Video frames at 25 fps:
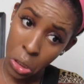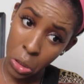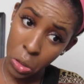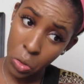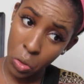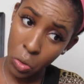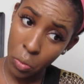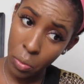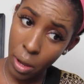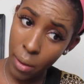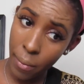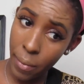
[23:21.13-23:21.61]

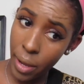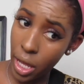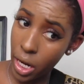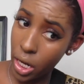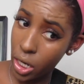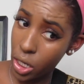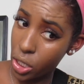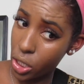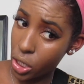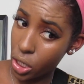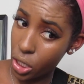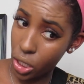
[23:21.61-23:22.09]
told my
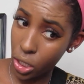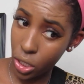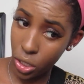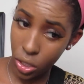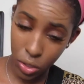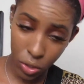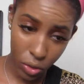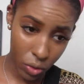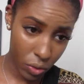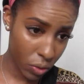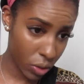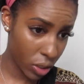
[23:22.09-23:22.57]
manager, you
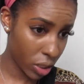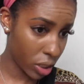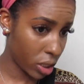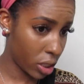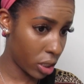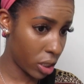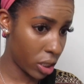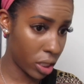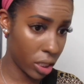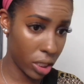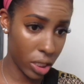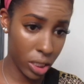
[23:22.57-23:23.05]
know,
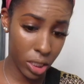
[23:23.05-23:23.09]
he